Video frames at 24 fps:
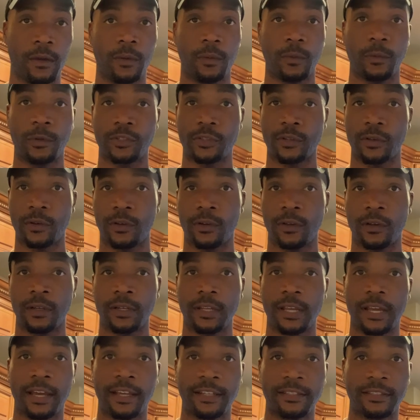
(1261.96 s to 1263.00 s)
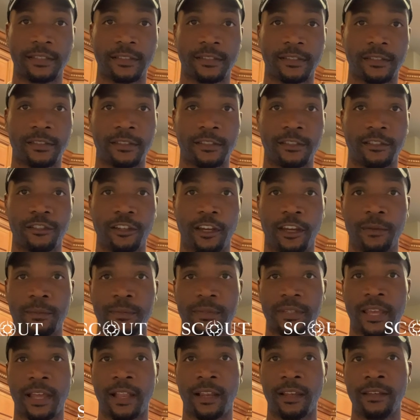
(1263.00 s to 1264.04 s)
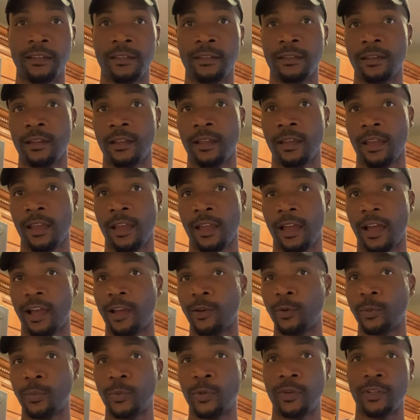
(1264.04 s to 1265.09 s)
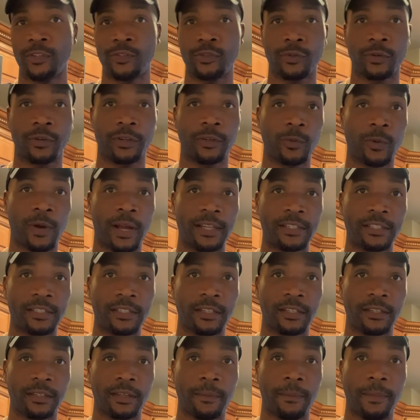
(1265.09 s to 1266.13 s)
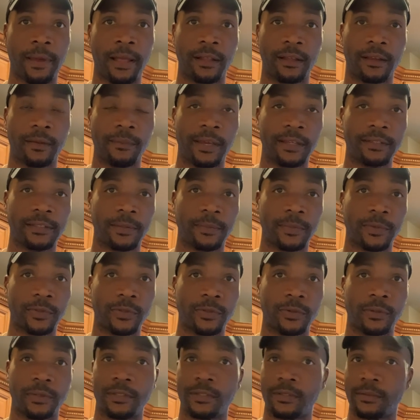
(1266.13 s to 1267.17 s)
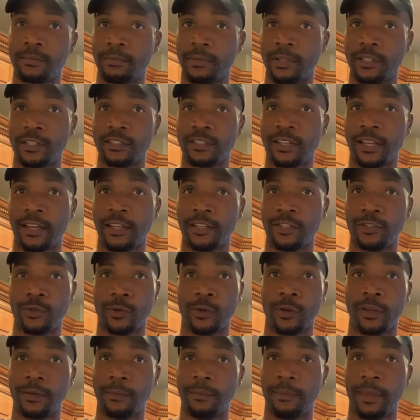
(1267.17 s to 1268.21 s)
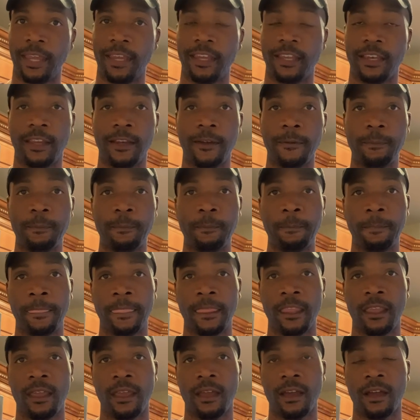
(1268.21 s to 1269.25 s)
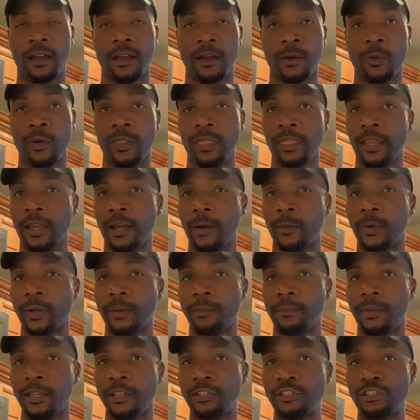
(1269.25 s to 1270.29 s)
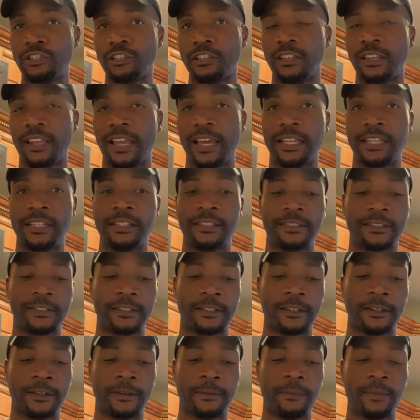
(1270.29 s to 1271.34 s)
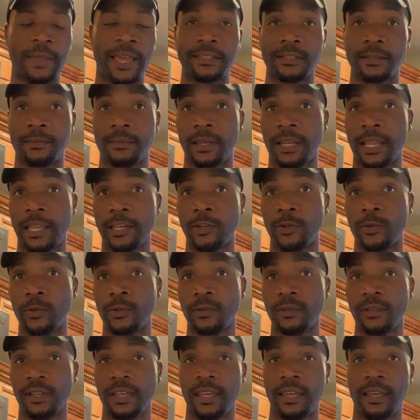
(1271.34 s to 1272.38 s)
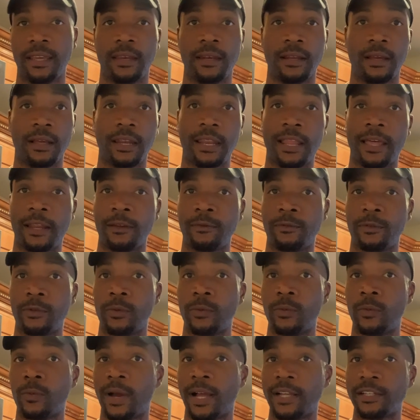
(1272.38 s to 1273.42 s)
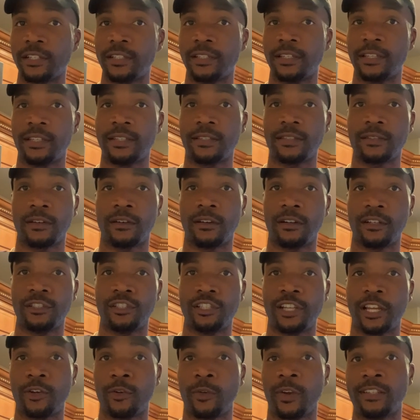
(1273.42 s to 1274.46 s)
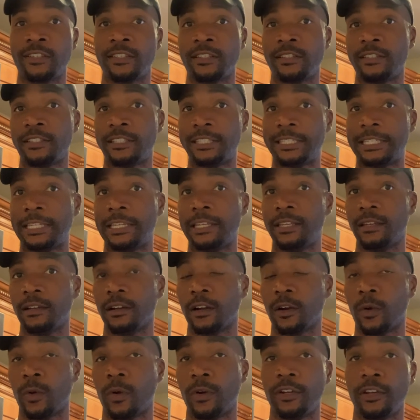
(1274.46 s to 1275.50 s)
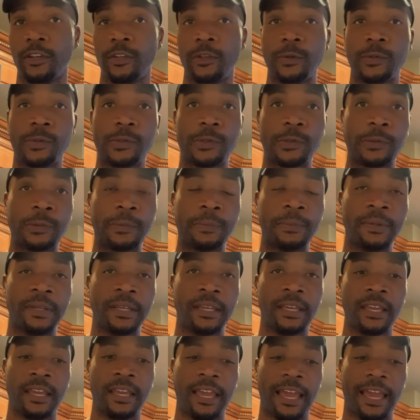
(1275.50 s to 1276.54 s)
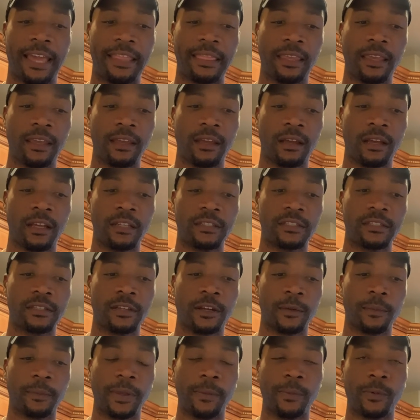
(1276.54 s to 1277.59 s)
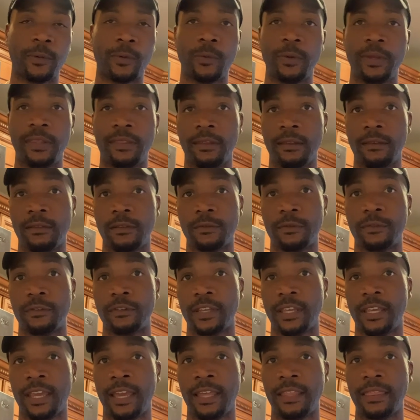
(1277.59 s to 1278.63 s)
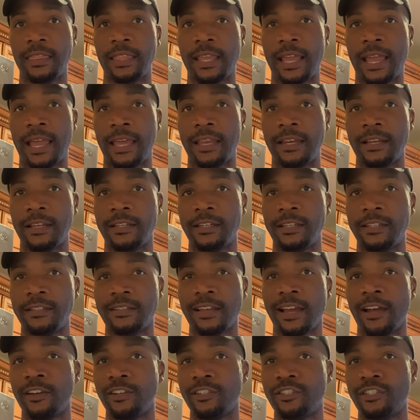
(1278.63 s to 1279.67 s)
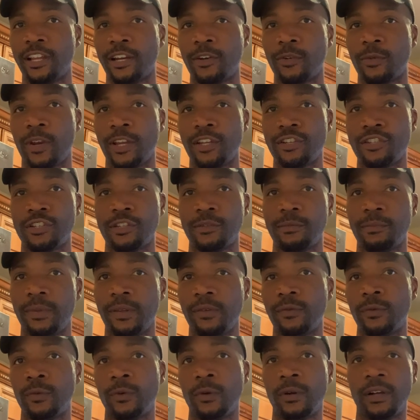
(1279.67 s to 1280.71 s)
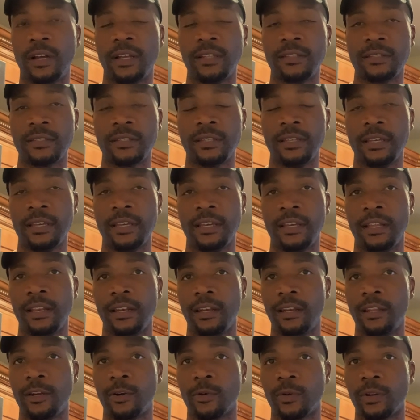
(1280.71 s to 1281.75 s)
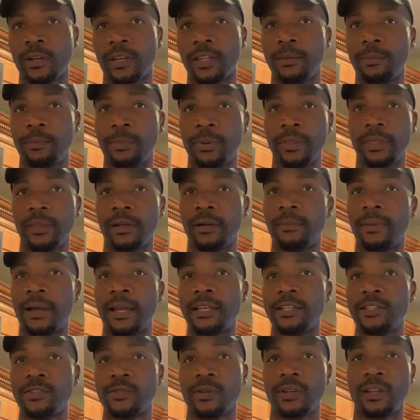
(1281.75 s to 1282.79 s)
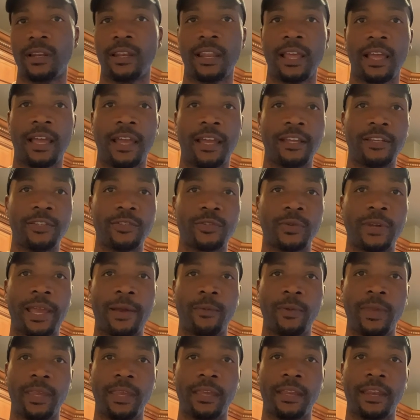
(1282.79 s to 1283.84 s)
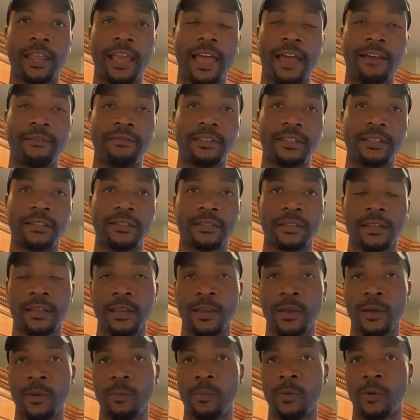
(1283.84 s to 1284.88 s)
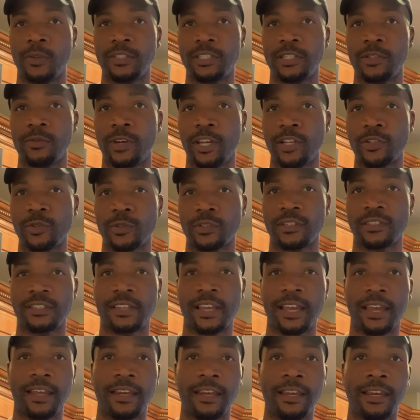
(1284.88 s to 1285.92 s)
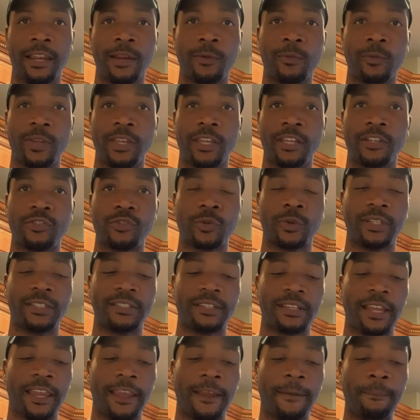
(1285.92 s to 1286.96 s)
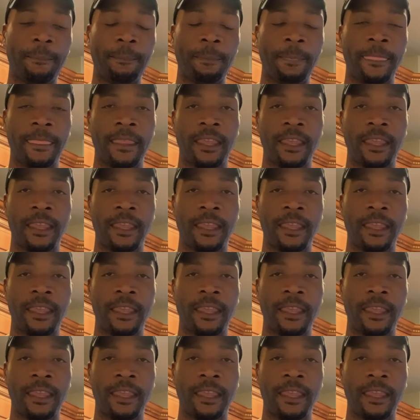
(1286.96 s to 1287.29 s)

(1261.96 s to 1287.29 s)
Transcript: What's going on guys, this is James Allen. I hope you enjoyed watching the Malcolm X episode as much as I enjoyed making it. Uh, one thing I want to mention that is, um, as a millennial, and a lot of you watching this are Generation Z, according to YouTube, I think us young people, we tend to forget that an entire generation before us literally put their bodies on the line so that we could have this multiracial society that we enjoy today.